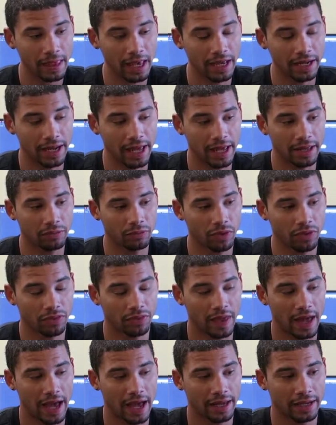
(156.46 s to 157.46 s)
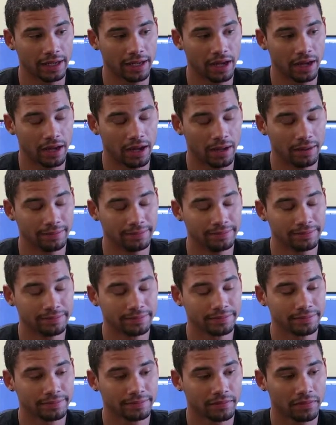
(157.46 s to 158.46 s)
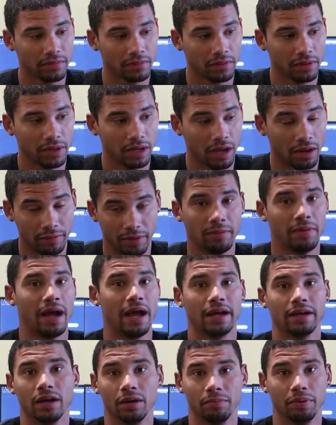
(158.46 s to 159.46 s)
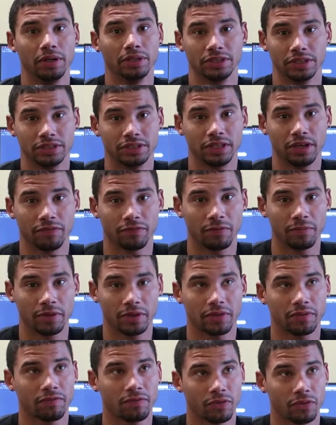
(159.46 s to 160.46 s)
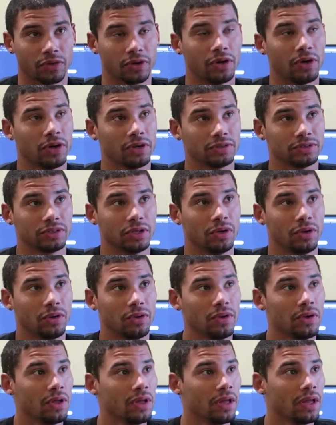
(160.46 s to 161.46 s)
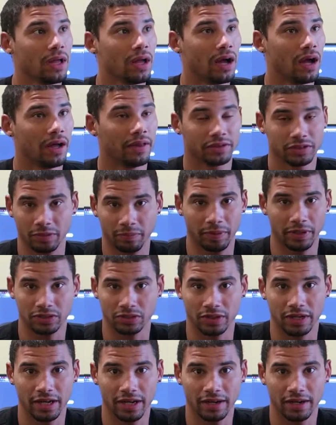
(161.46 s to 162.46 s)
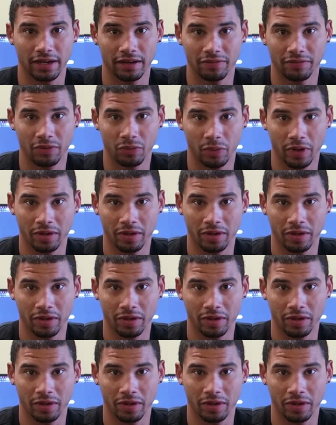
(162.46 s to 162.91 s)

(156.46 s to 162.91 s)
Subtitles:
and then with that, I'm gonna buy a bunch of stuff for the car. So, there's a picture here of the